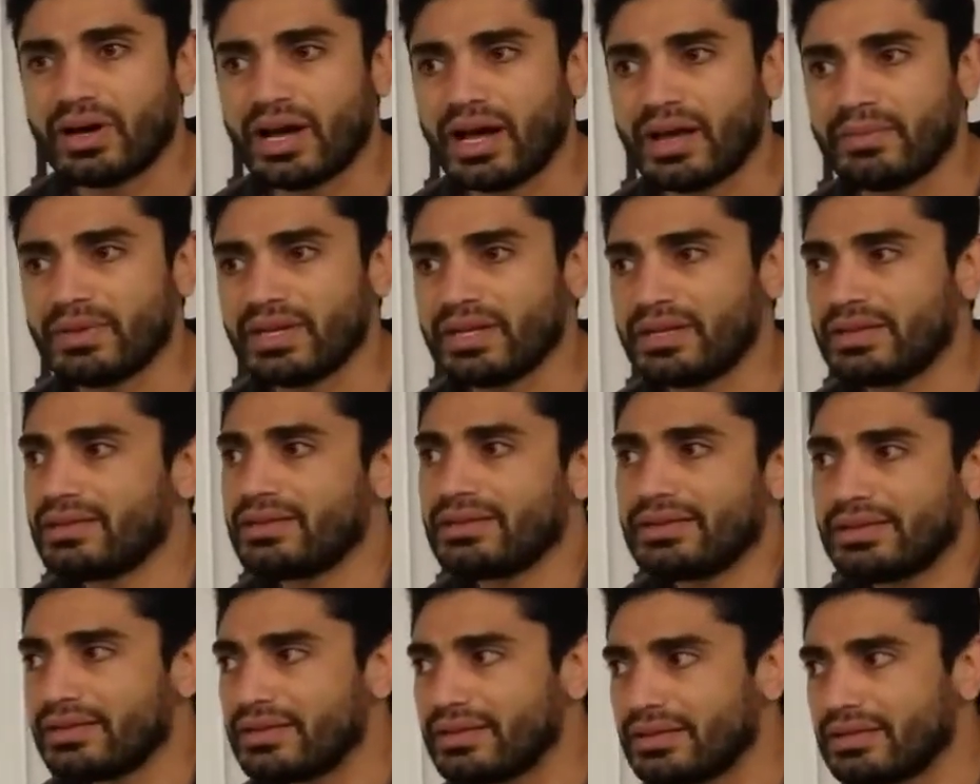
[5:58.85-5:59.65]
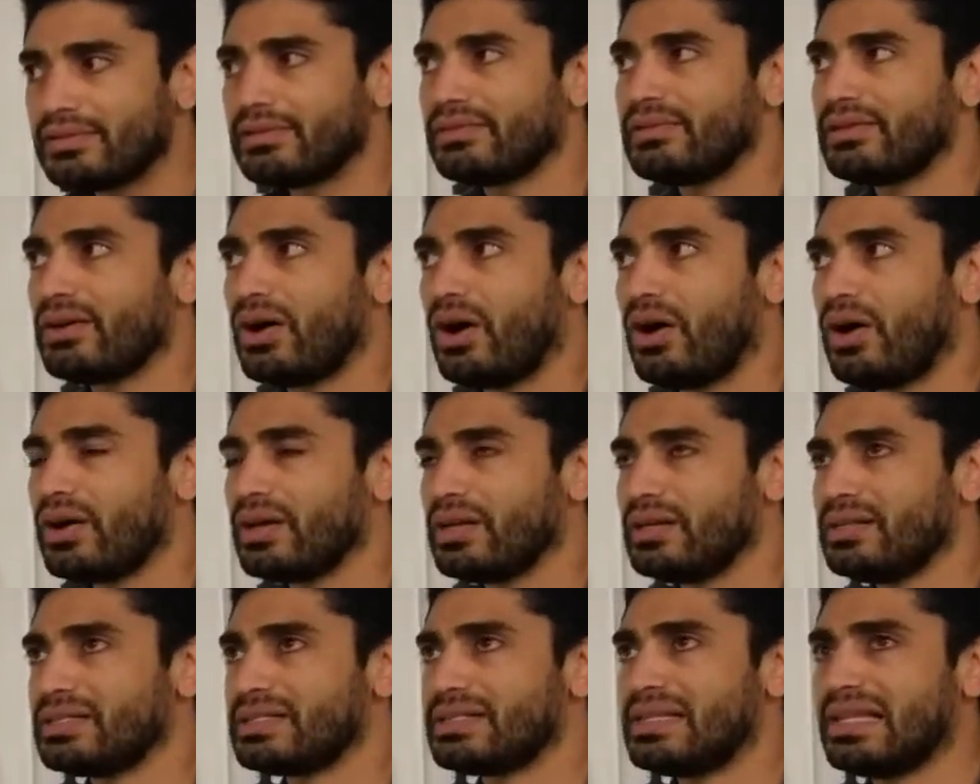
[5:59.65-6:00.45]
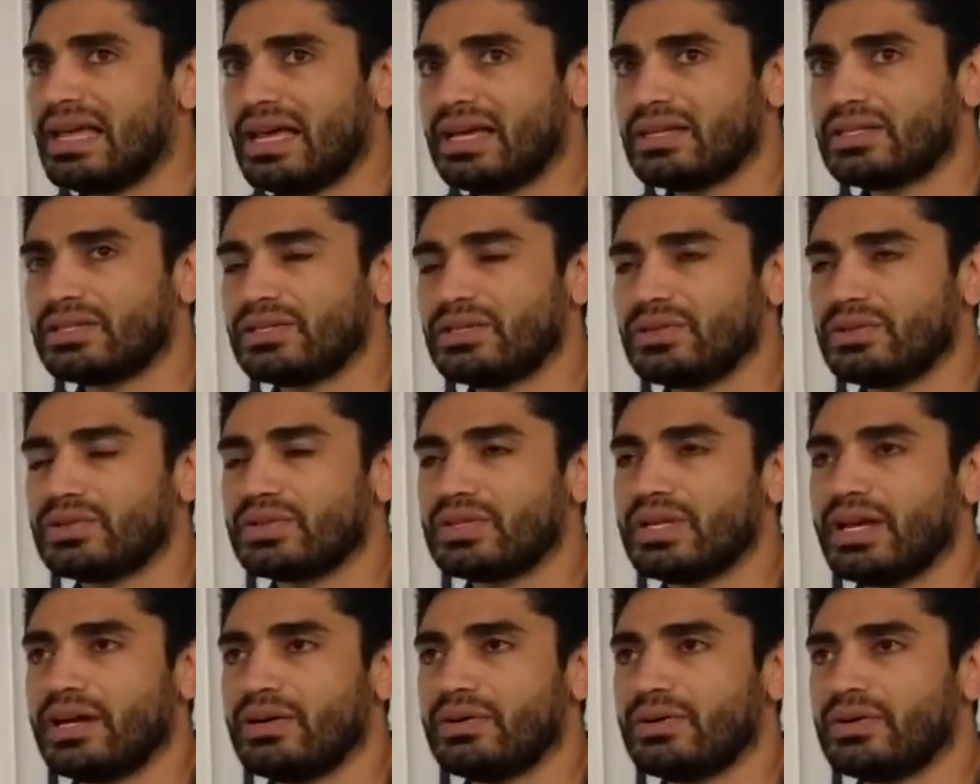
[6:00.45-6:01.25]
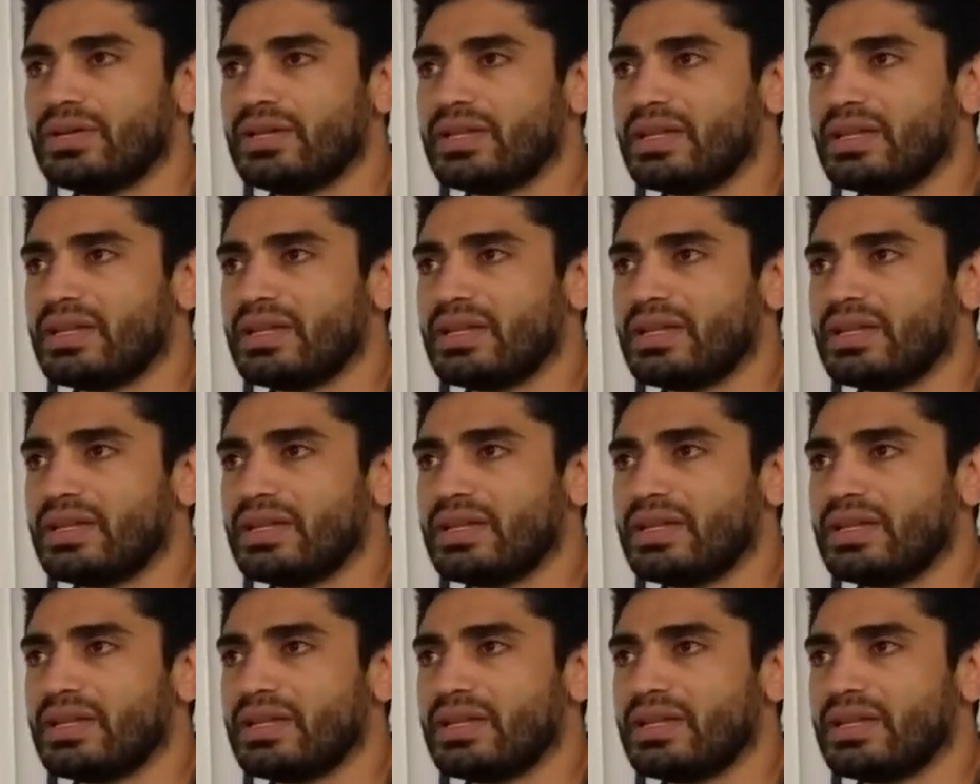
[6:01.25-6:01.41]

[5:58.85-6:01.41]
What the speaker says: I mean, oil is less used now.